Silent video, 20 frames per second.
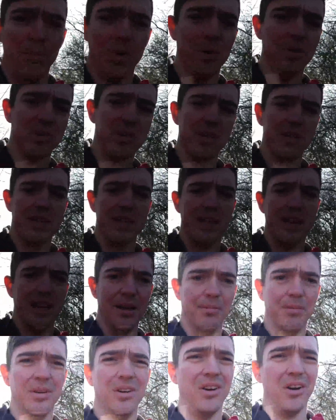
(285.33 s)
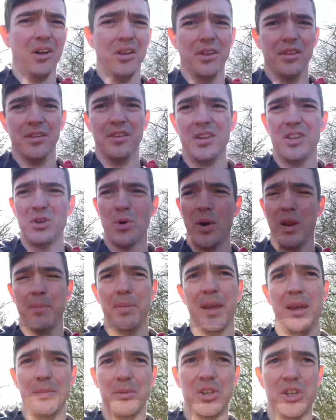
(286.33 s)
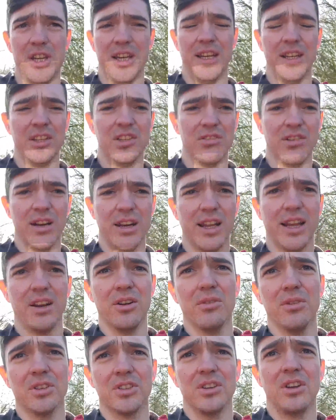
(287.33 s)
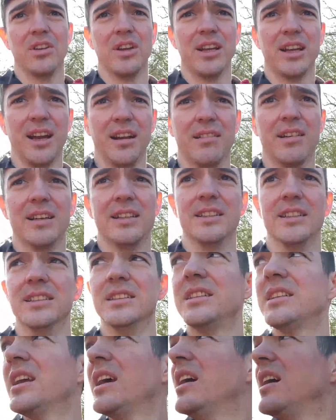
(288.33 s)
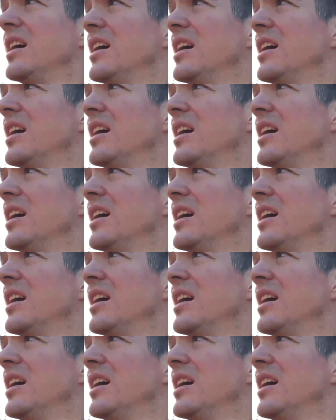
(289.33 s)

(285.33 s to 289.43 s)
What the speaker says: most of the time on 20p machines trying to get all the Sonic characters,